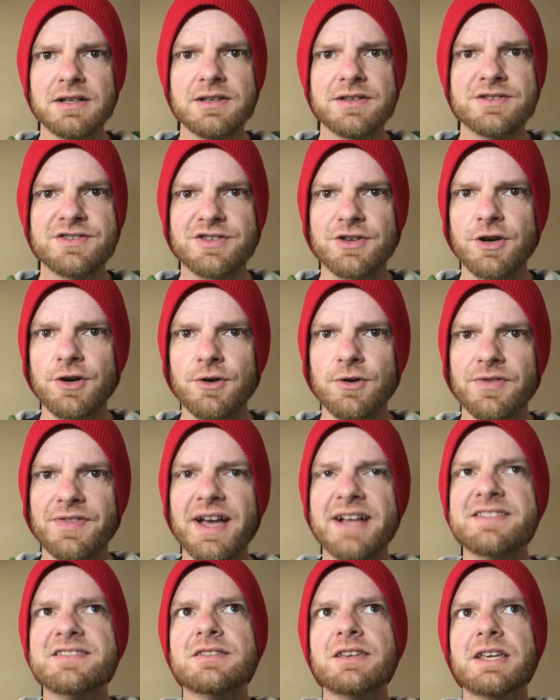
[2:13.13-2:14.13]
So
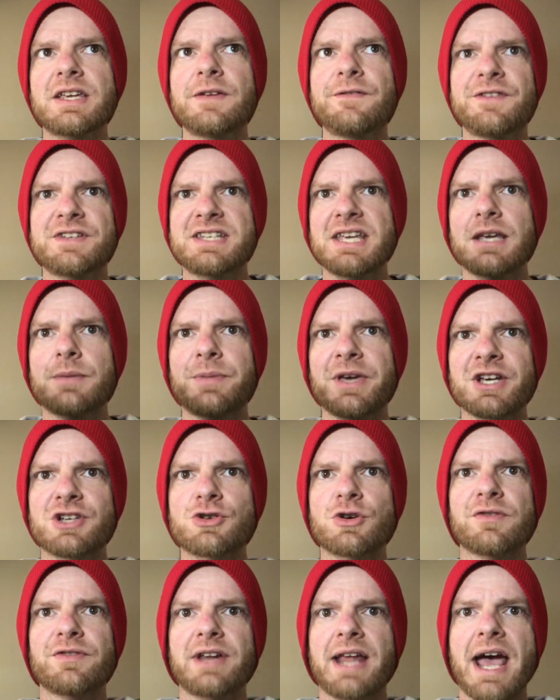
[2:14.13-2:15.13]
that's like if you take a
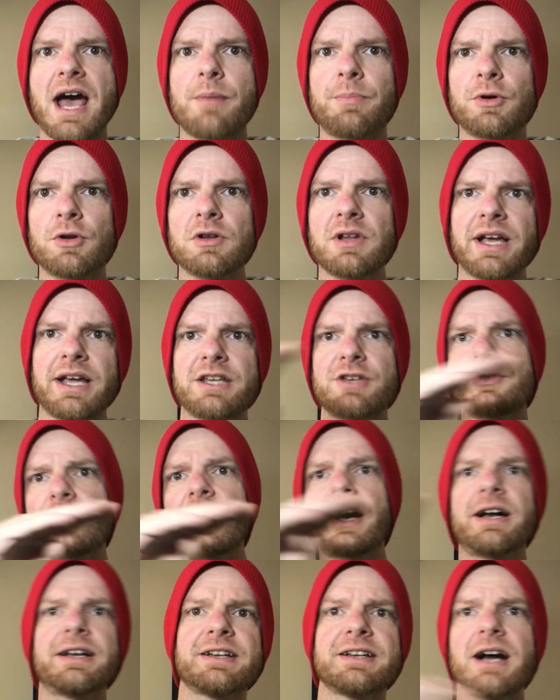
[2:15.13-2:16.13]
picture of an apple and you
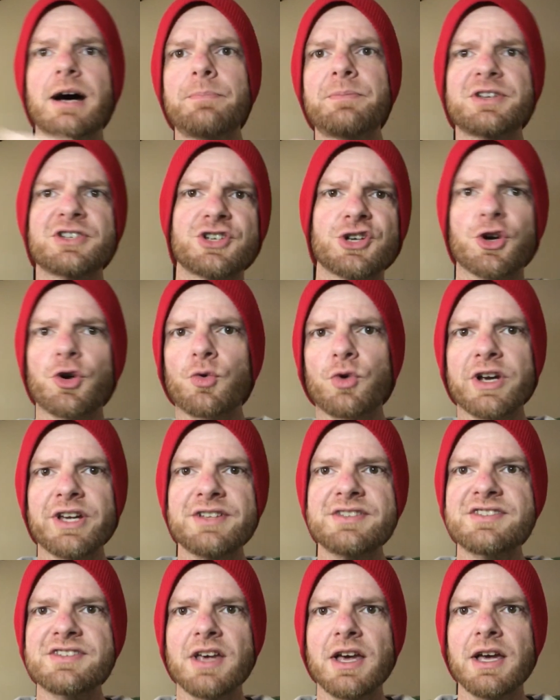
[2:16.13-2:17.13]
cut it up into
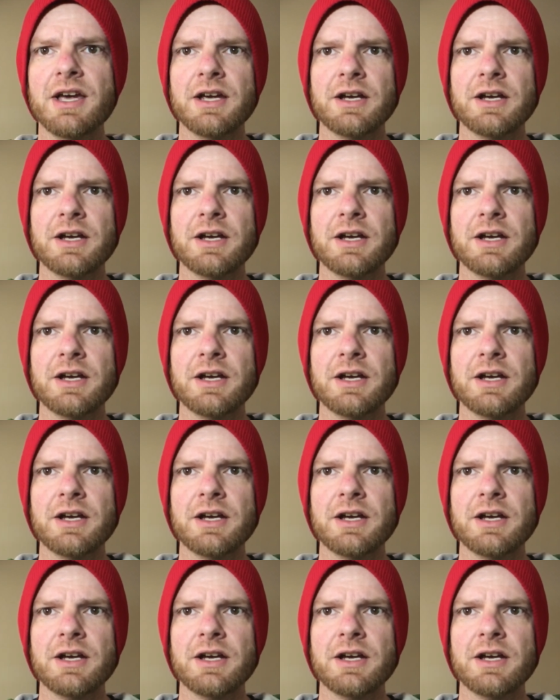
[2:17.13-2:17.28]
grids,